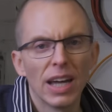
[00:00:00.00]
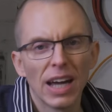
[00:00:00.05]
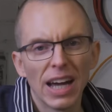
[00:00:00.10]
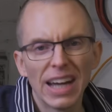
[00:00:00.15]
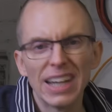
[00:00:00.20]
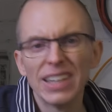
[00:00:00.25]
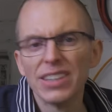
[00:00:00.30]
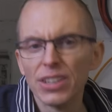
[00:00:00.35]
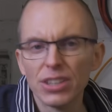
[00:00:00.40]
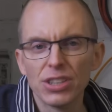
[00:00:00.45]

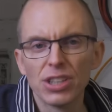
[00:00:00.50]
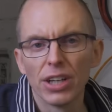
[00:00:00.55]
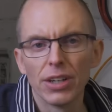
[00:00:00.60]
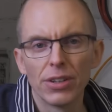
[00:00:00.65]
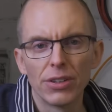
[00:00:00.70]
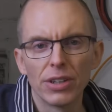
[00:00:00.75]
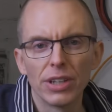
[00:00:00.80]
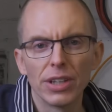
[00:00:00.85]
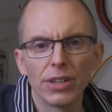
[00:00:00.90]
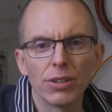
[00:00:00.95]
and a
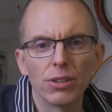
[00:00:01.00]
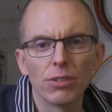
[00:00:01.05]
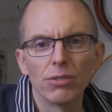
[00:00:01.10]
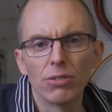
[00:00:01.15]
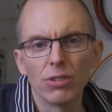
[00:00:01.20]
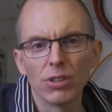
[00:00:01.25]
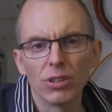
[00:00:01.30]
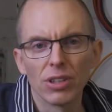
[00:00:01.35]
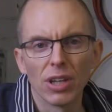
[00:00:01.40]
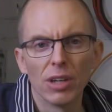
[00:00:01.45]
generator,
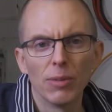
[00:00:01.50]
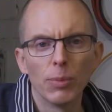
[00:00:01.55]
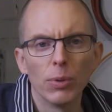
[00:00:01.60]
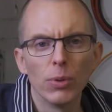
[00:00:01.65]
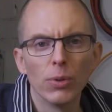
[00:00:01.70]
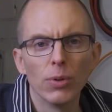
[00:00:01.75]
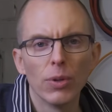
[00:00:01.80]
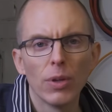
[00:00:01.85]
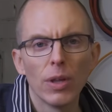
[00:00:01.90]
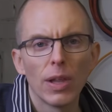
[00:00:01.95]
for
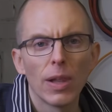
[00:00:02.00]
example,